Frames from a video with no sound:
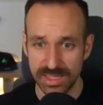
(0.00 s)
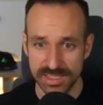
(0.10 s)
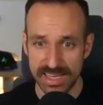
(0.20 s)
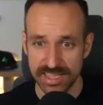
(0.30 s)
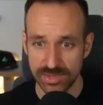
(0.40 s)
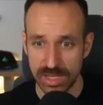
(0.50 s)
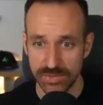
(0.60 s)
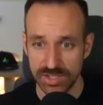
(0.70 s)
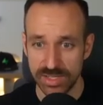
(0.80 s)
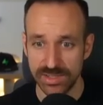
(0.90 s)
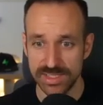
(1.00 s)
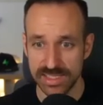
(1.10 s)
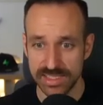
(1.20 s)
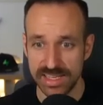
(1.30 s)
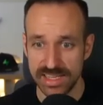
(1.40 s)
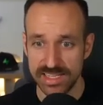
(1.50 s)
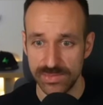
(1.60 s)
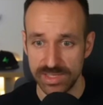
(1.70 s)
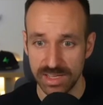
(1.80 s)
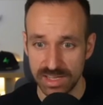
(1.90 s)
signing, so we have to go here and select signing
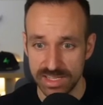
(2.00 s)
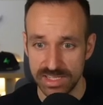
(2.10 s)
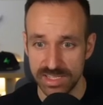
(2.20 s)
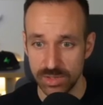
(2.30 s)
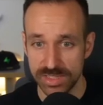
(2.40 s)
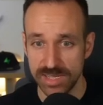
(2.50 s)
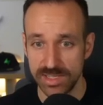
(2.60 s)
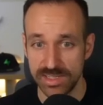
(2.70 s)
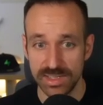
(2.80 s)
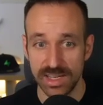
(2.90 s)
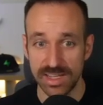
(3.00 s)
identity, and I would sign, and